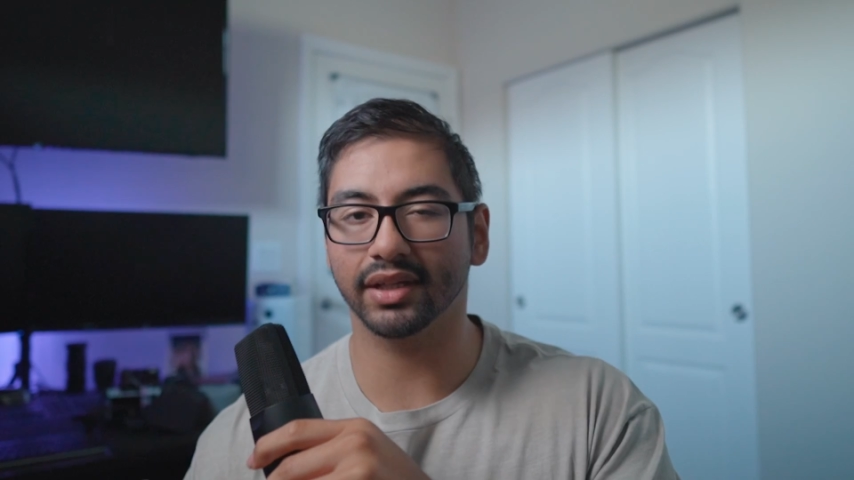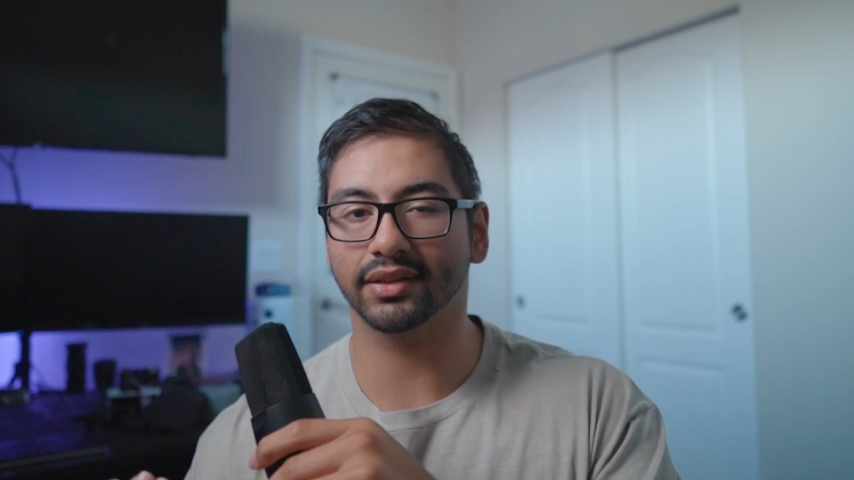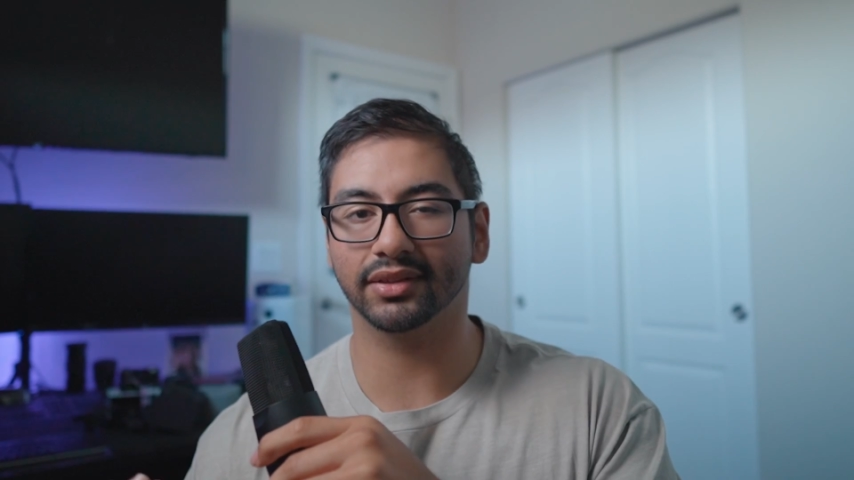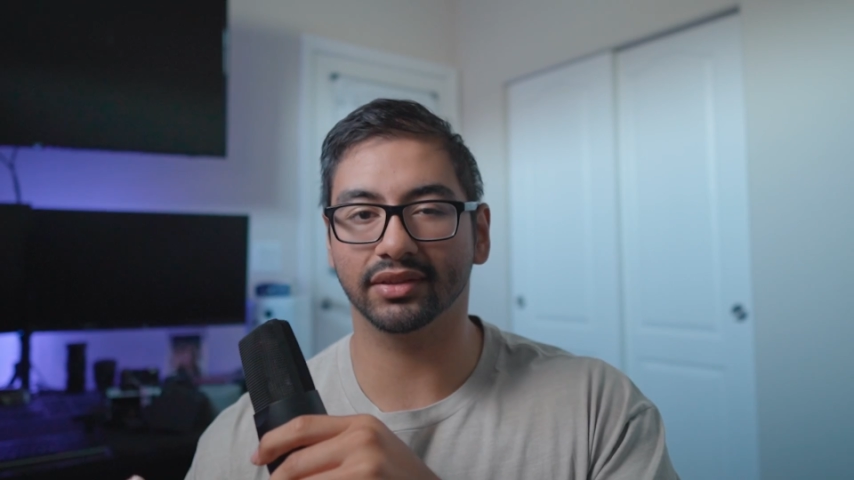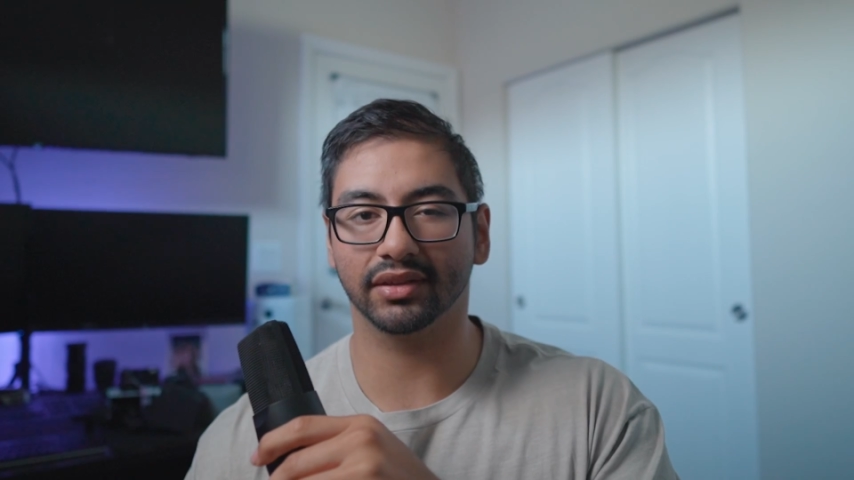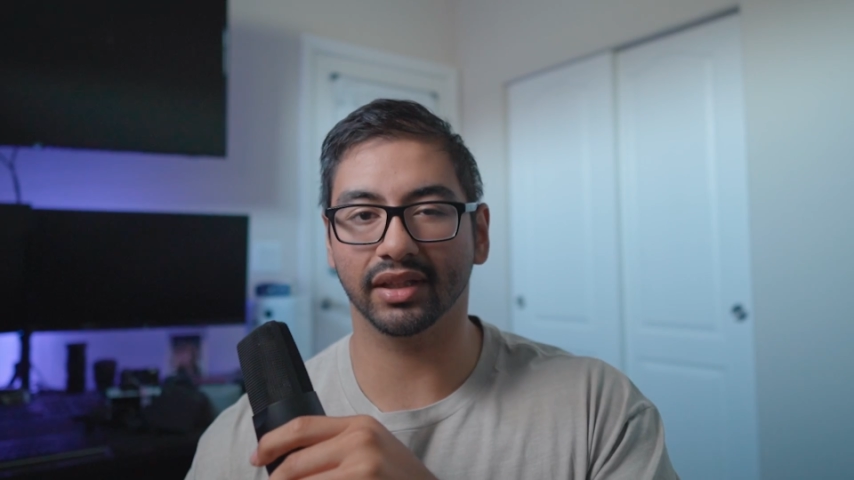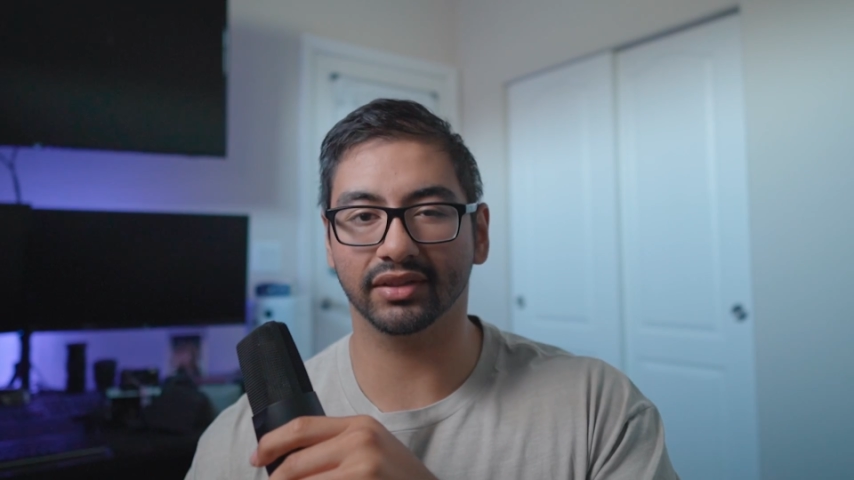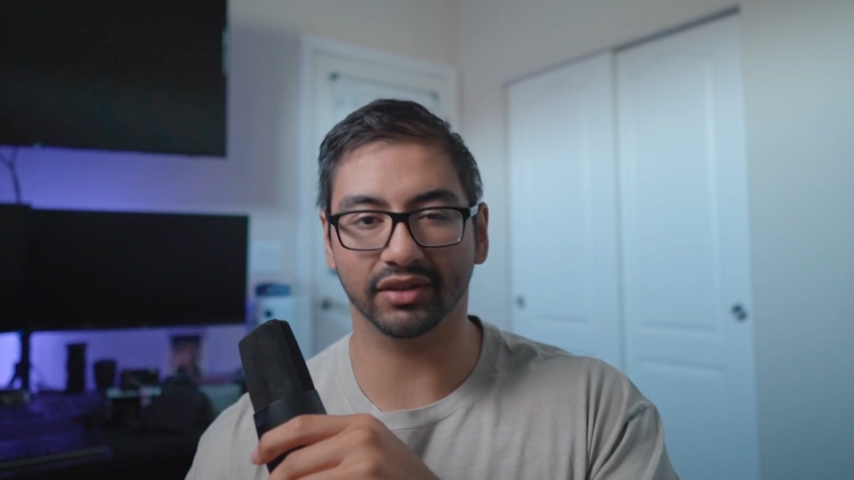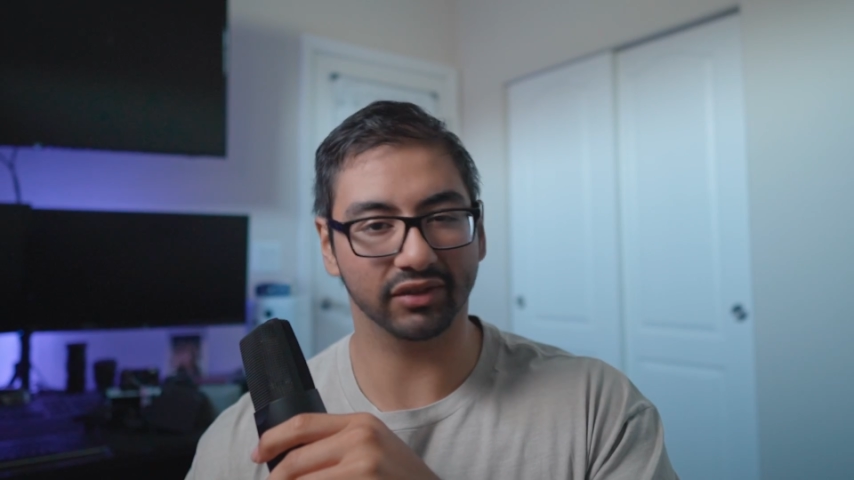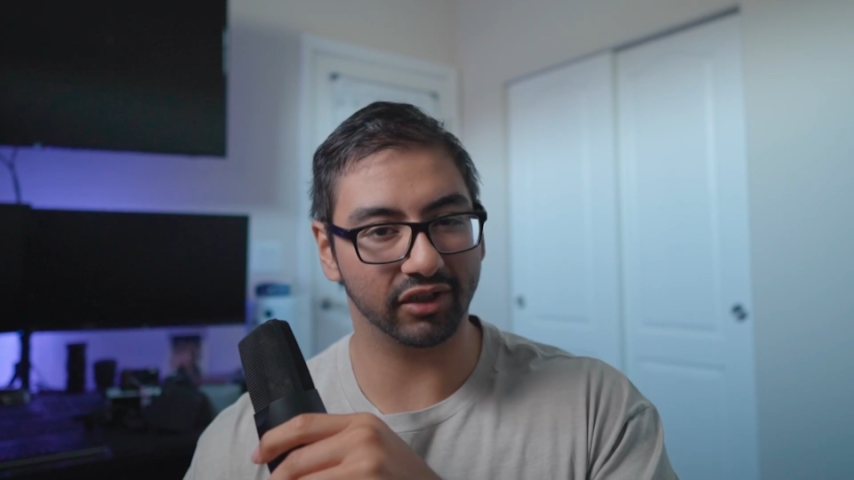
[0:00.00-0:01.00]

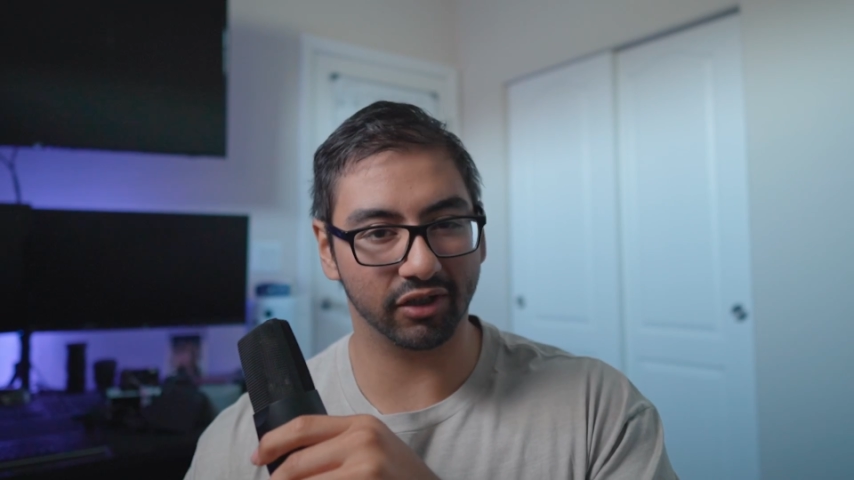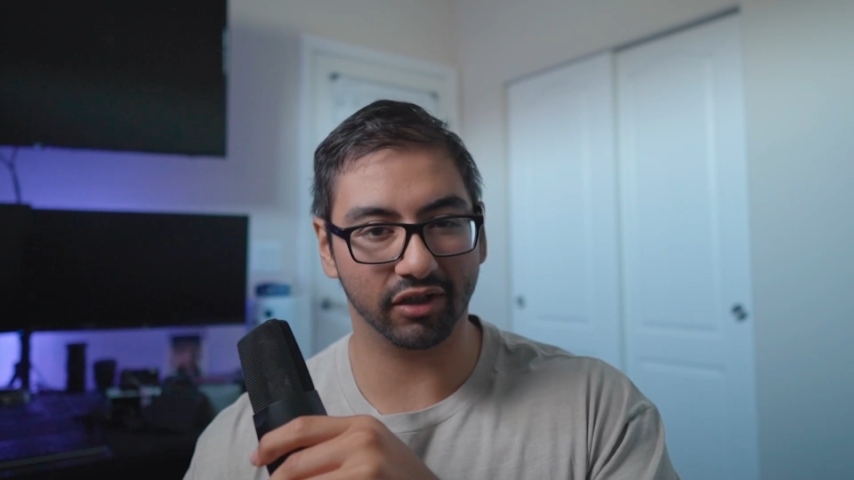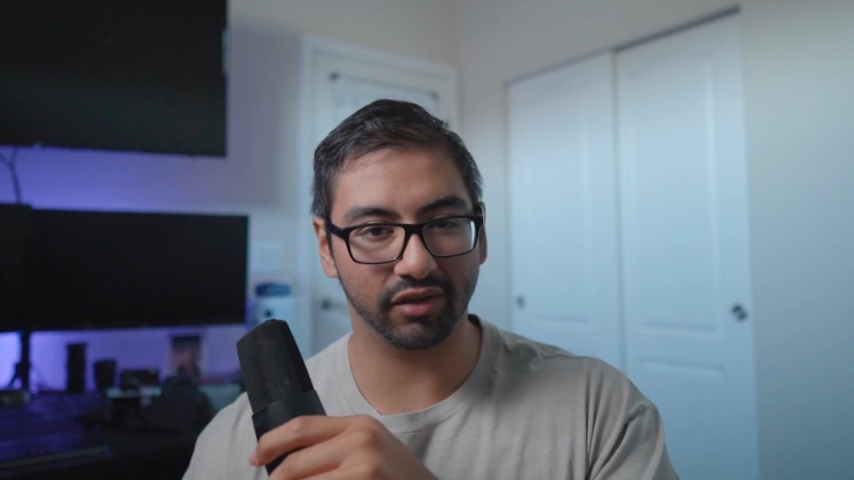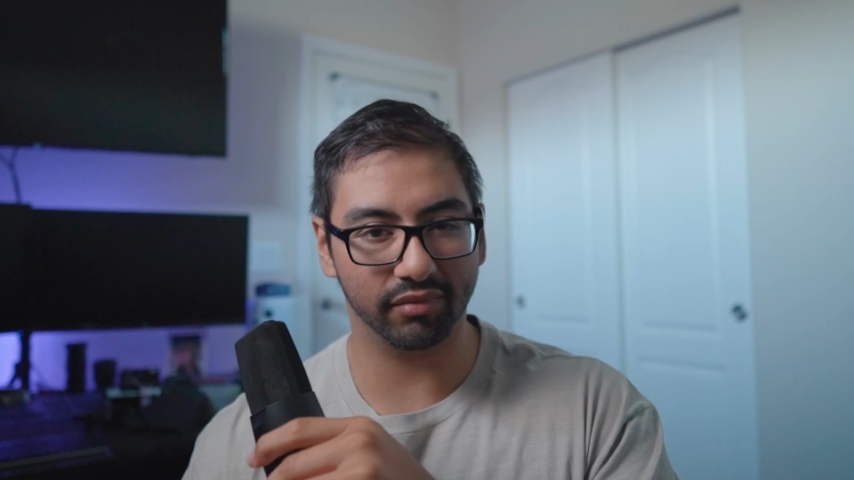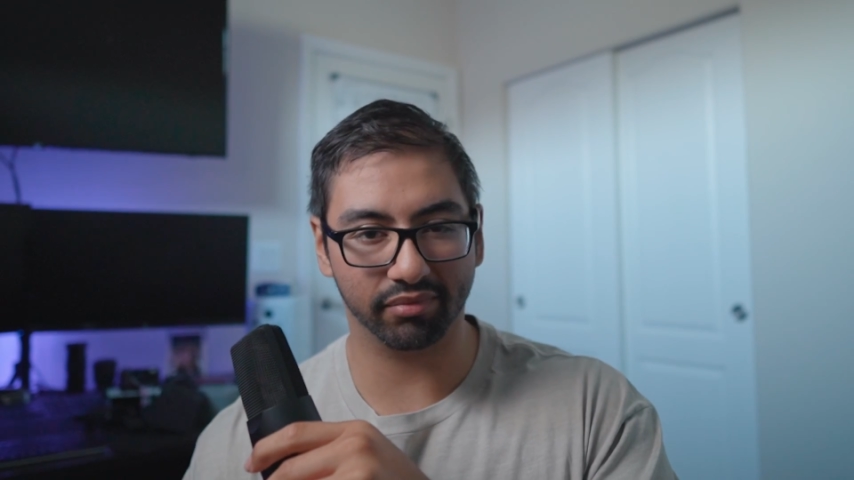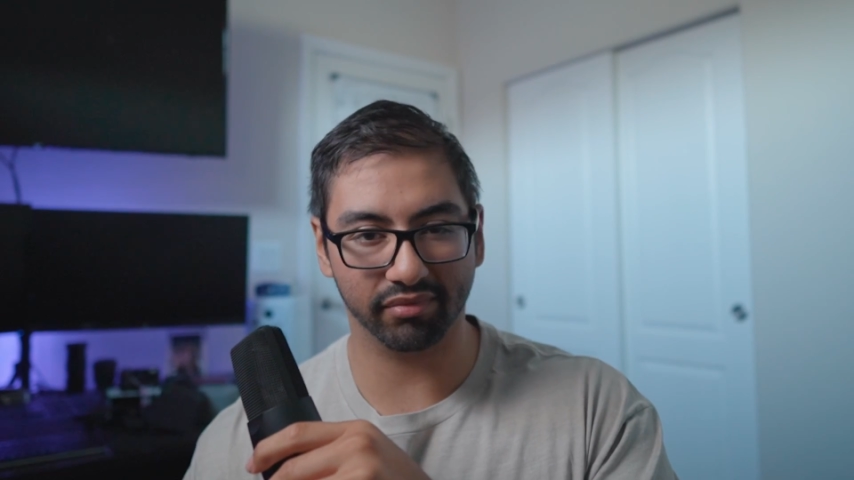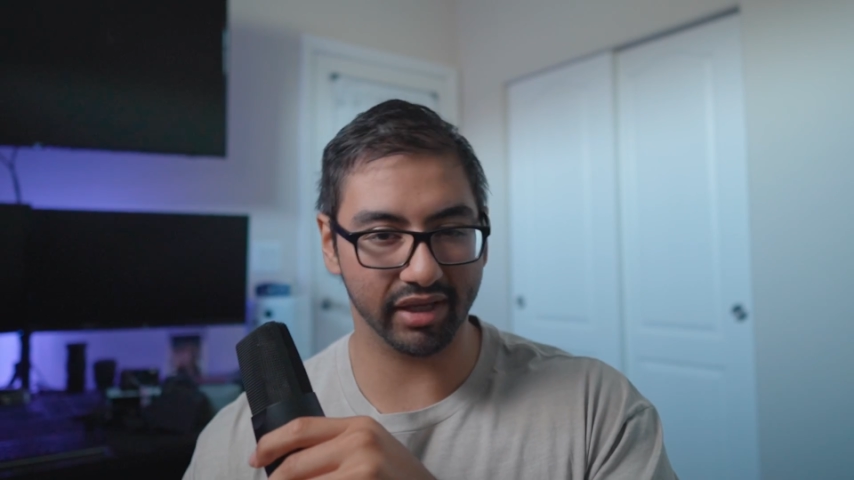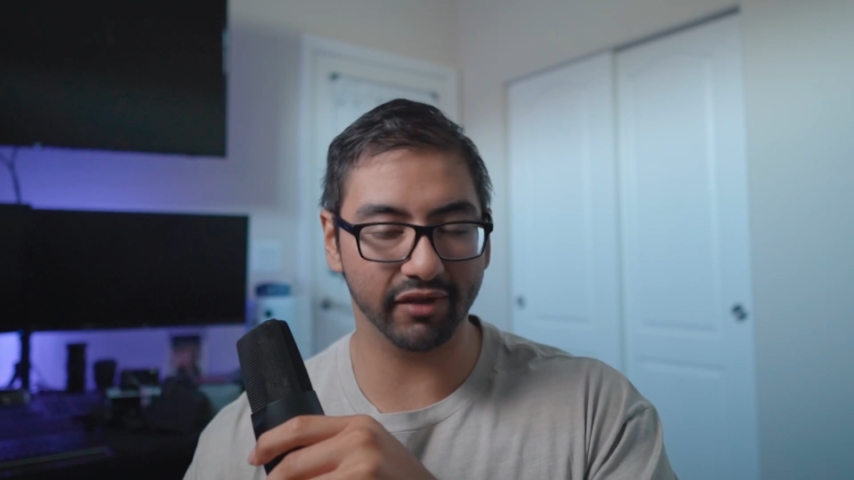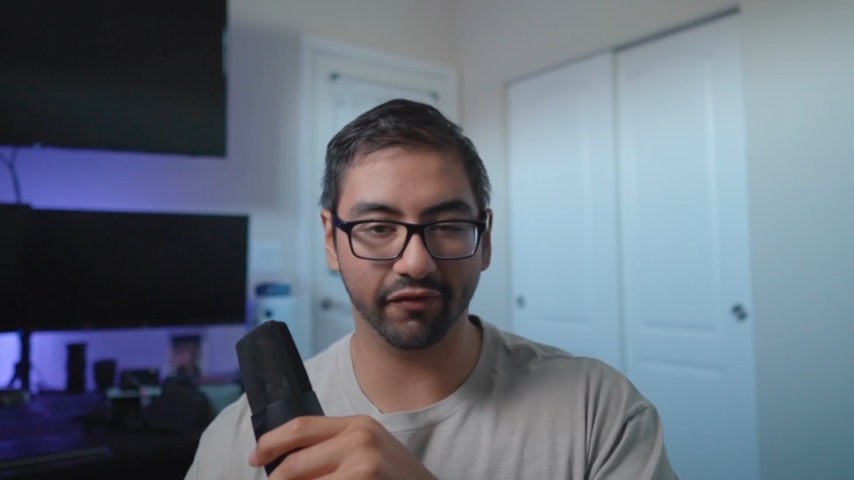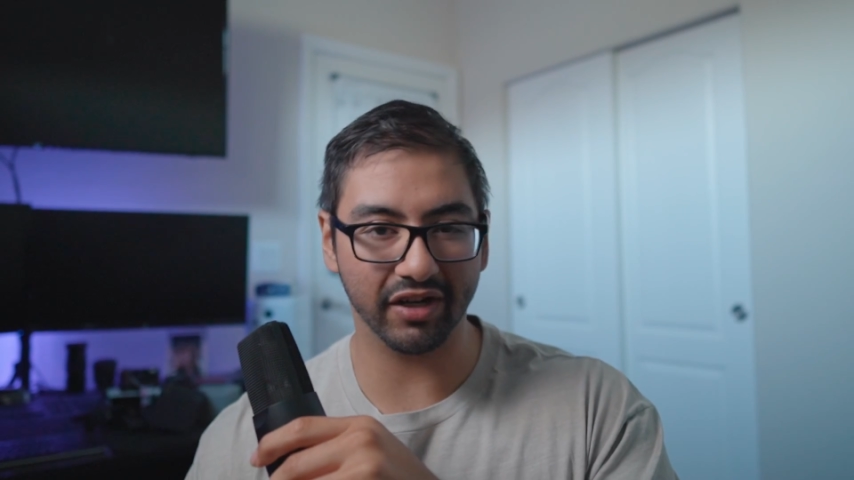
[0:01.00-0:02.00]
it's considered
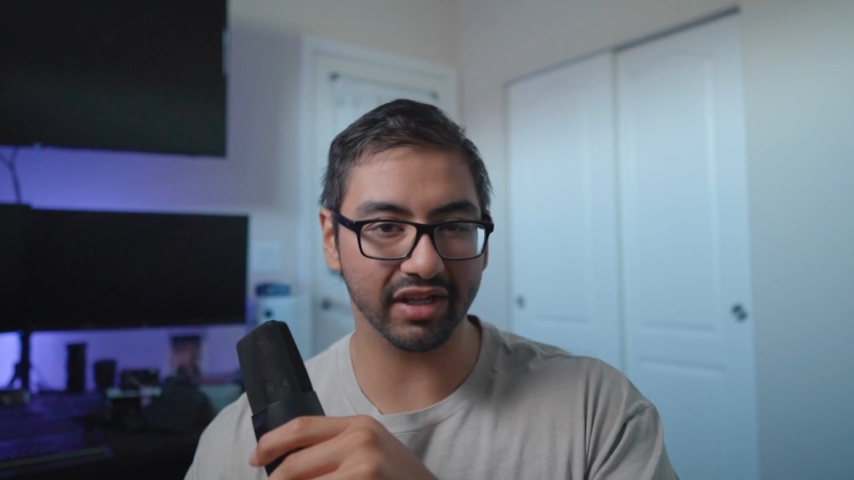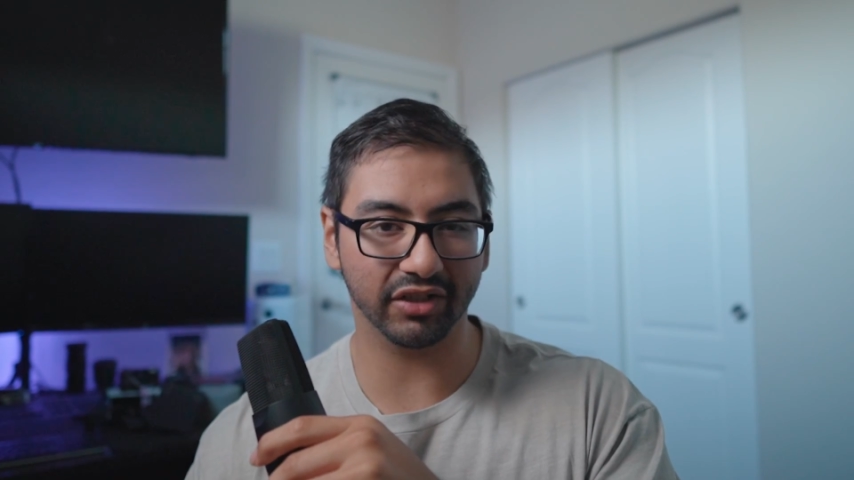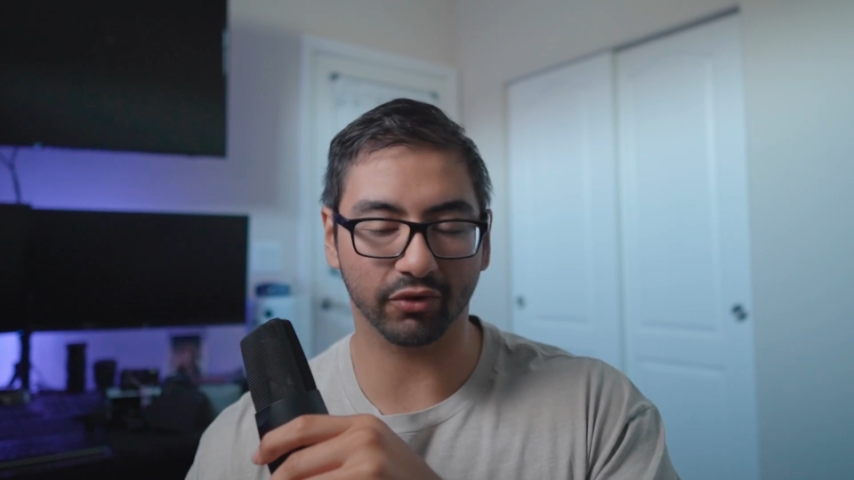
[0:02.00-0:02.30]
infinity.